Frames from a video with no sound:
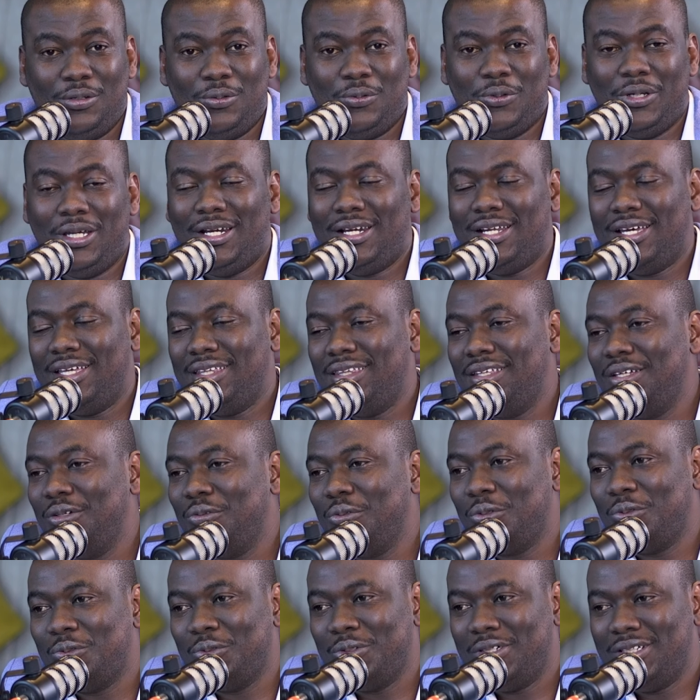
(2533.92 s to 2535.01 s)
Well, I think
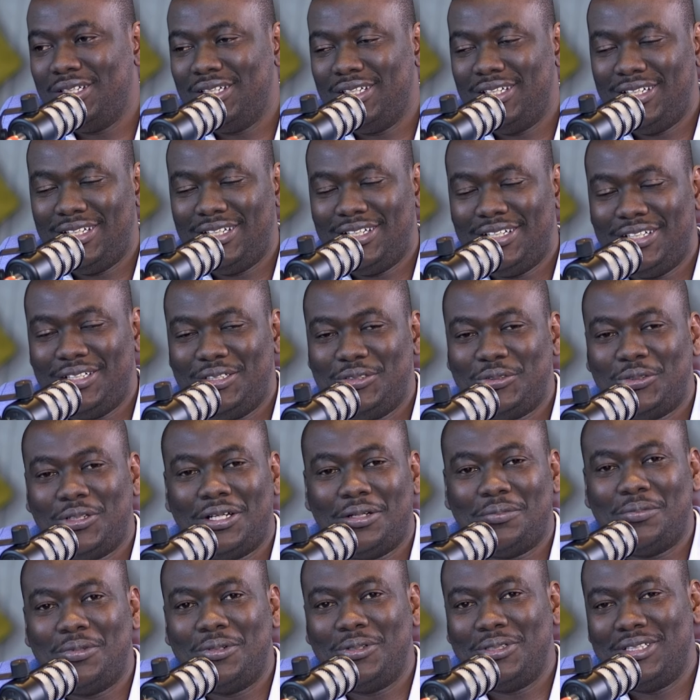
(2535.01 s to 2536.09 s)
we could talk
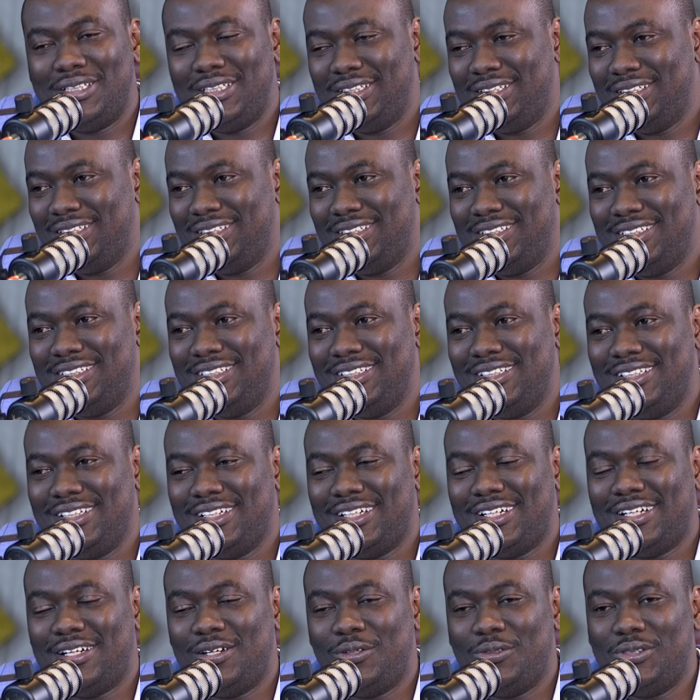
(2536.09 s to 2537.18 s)
about this till
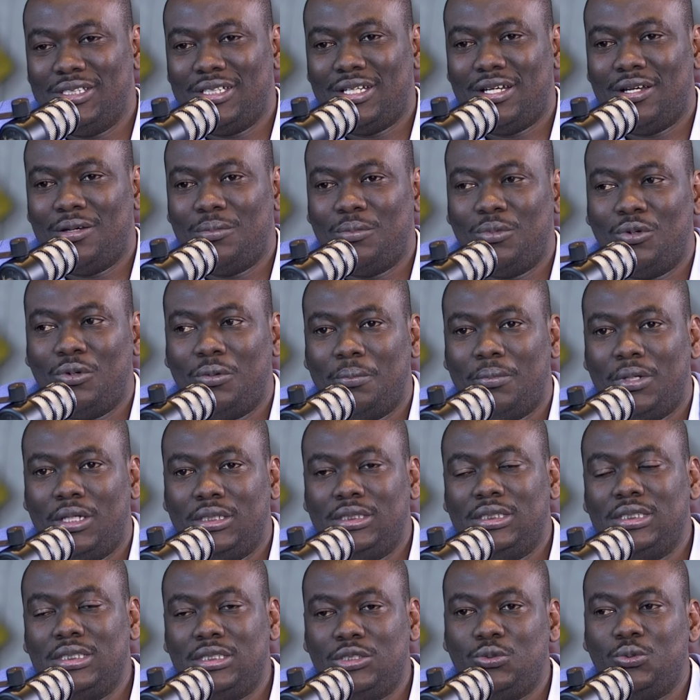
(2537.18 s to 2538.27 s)
the cows come home. But
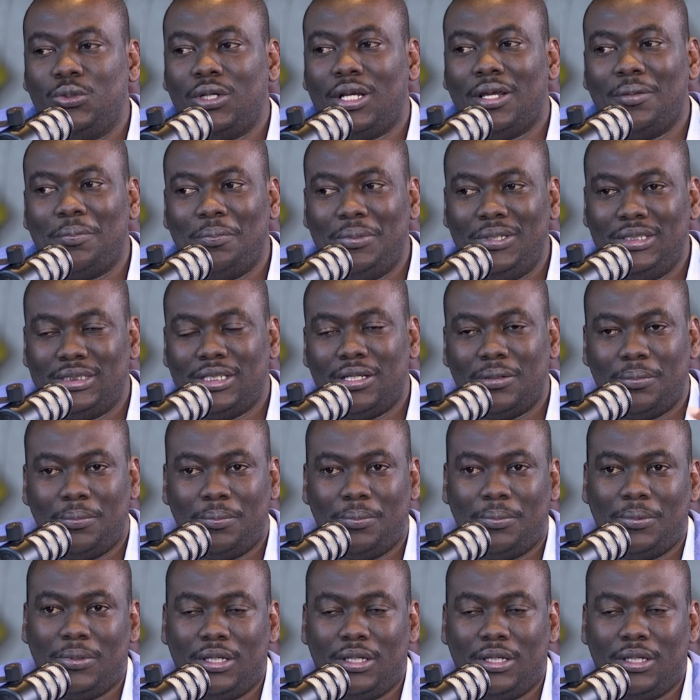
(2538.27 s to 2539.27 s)
just to wrap it up,